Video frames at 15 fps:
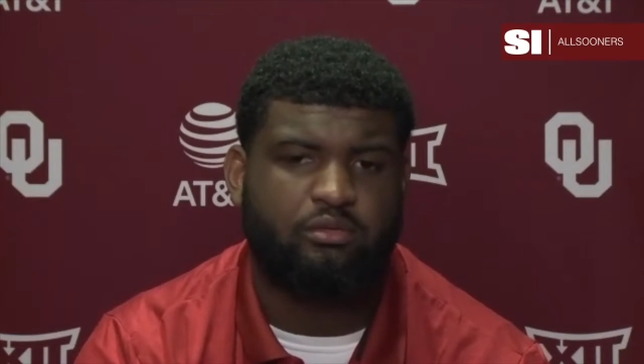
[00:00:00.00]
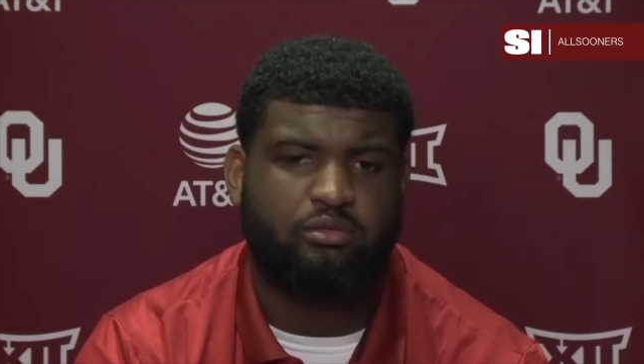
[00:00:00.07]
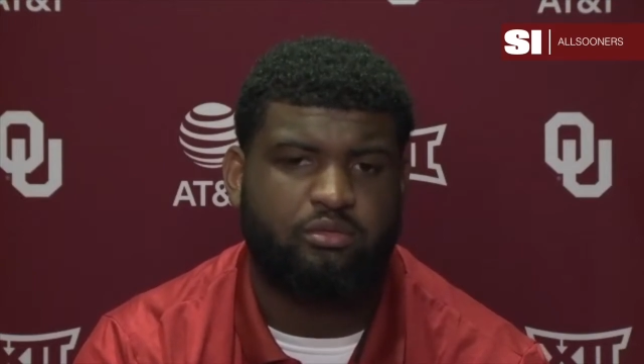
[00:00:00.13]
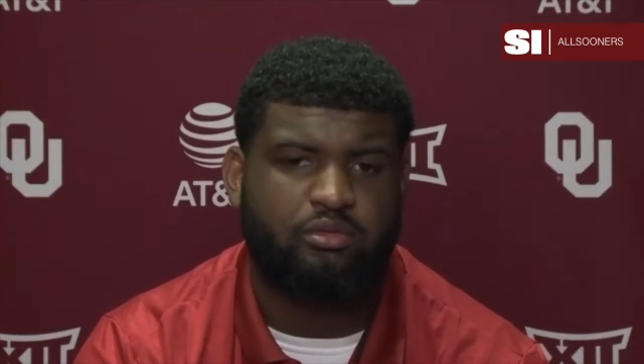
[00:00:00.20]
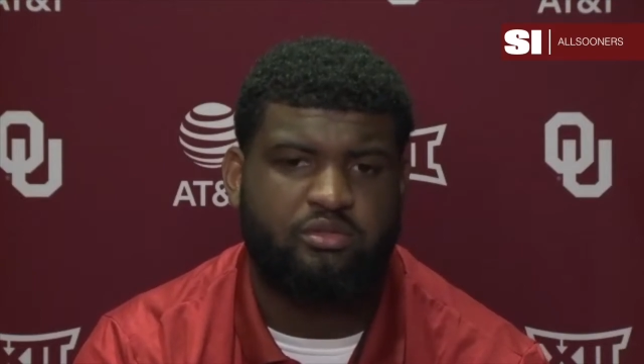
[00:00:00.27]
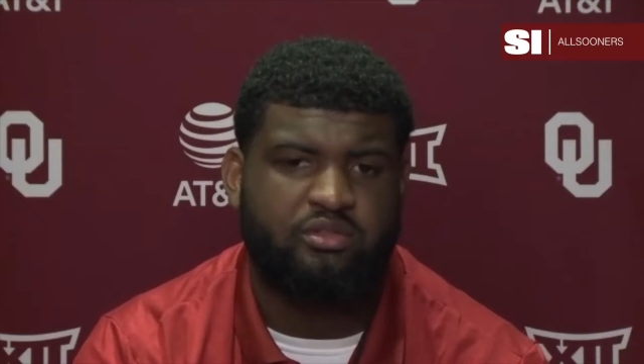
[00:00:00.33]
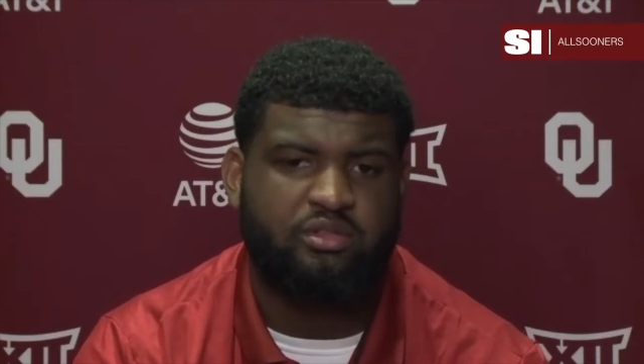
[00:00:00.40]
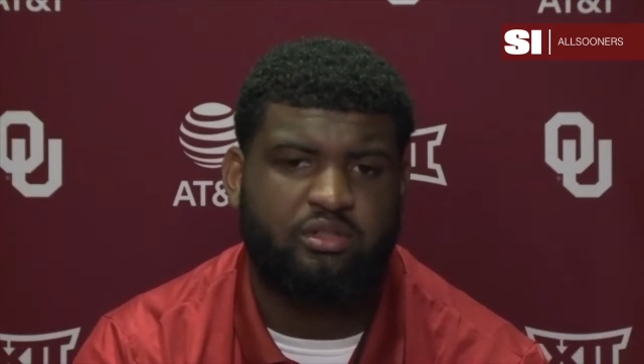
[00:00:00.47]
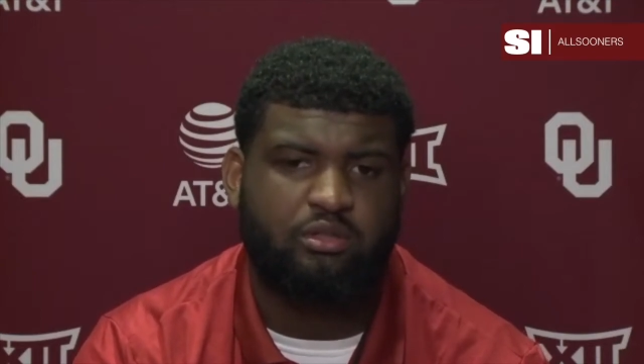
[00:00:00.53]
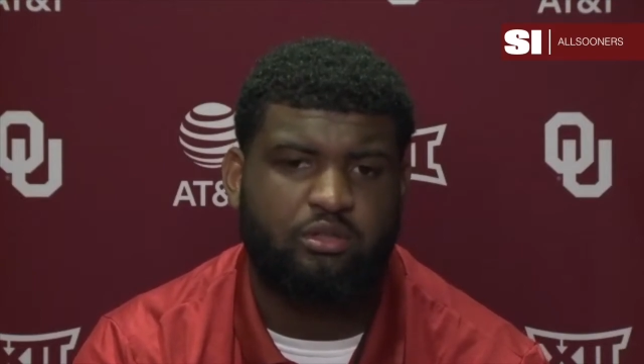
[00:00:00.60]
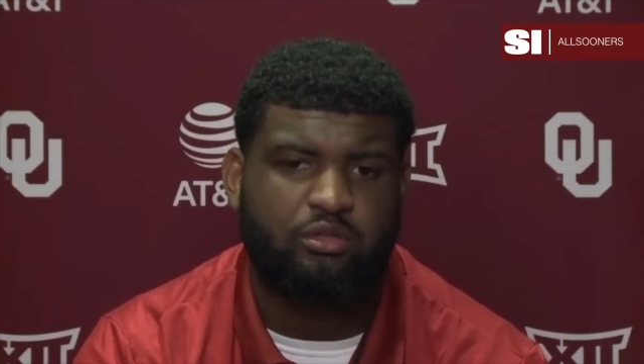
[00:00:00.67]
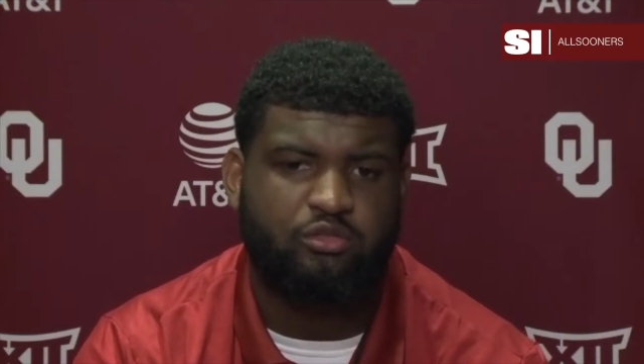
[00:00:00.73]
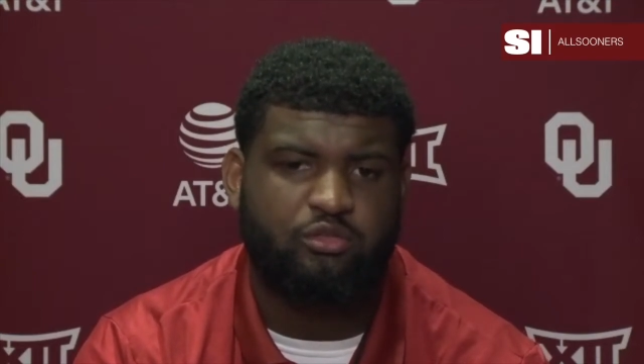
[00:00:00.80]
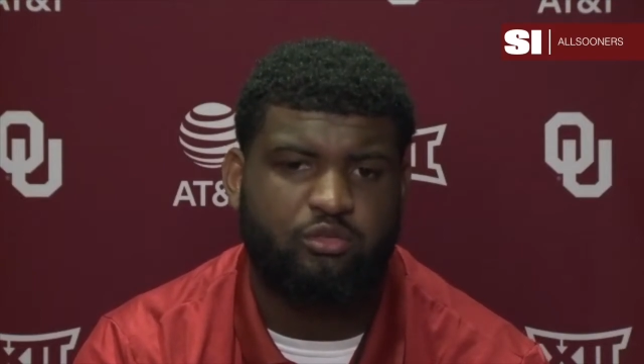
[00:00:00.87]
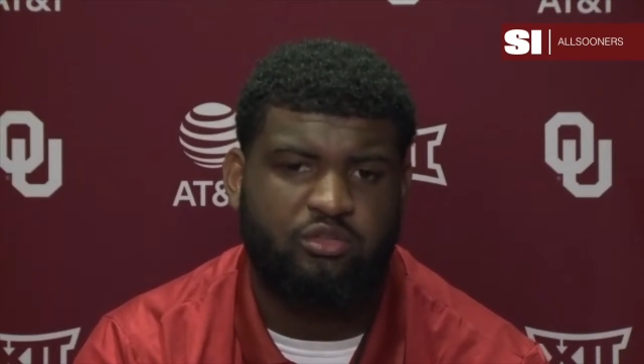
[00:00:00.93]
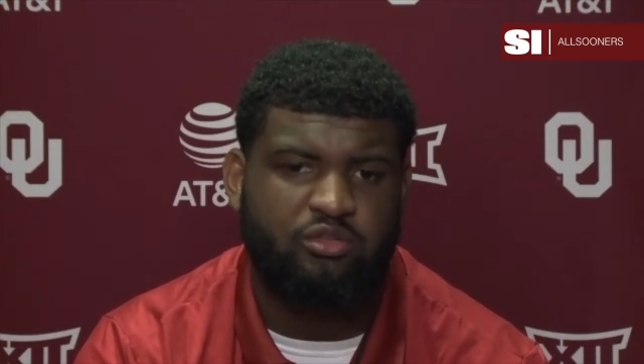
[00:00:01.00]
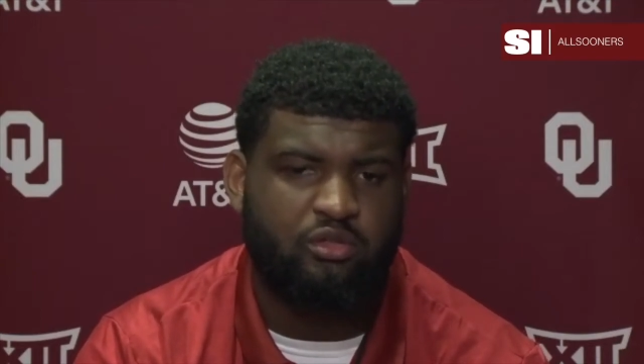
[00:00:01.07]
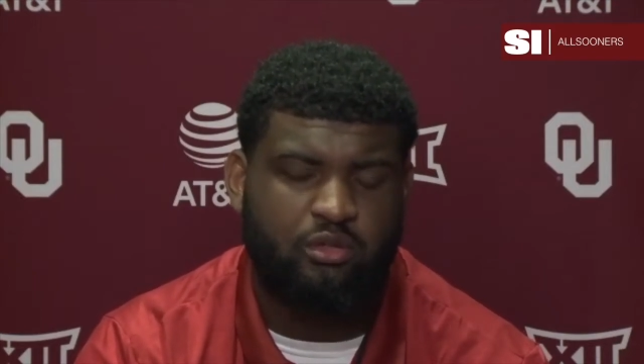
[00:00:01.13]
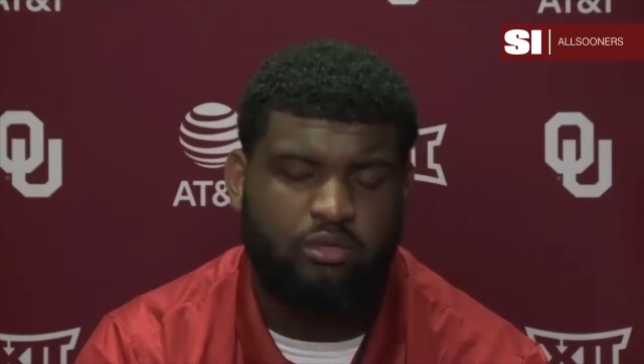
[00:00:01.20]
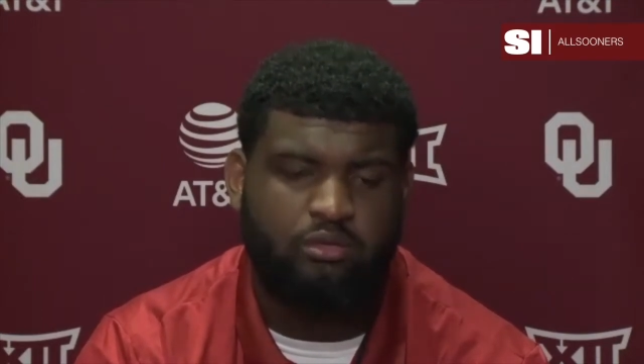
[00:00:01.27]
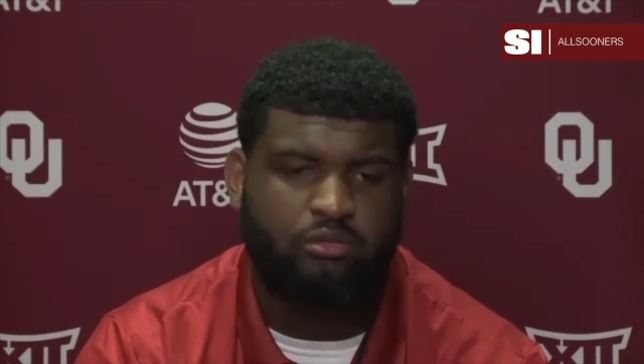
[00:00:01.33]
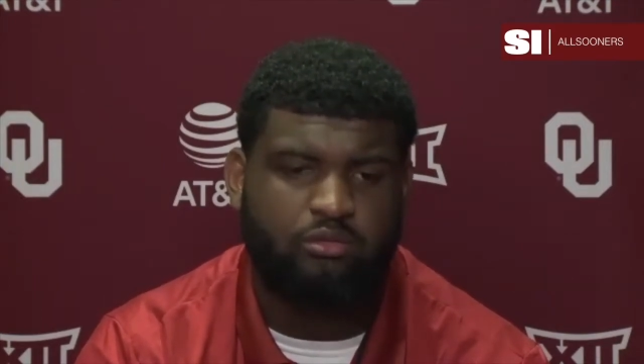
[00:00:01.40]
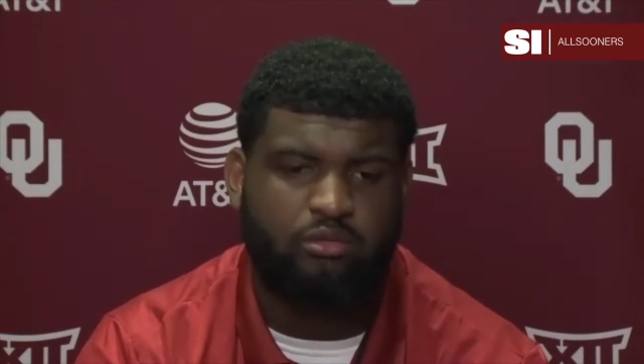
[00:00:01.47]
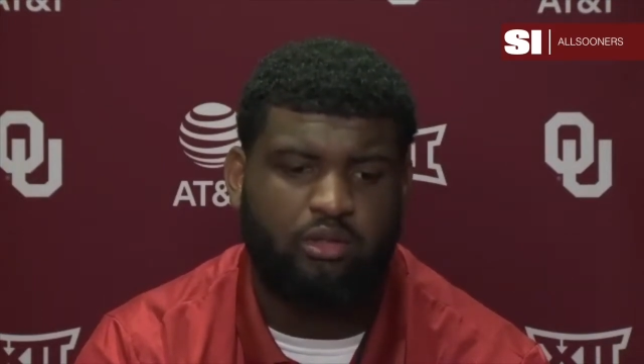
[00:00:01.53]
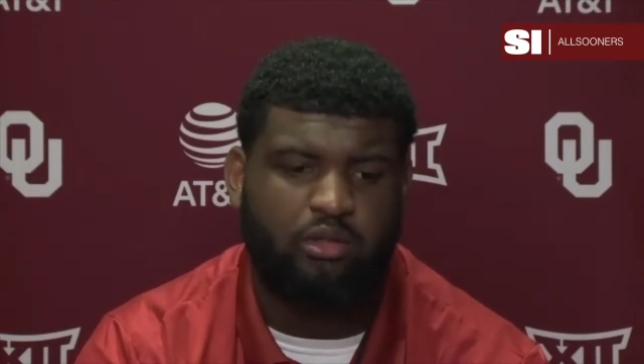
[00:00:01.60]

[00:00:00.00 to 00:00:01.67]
to stick close to each other.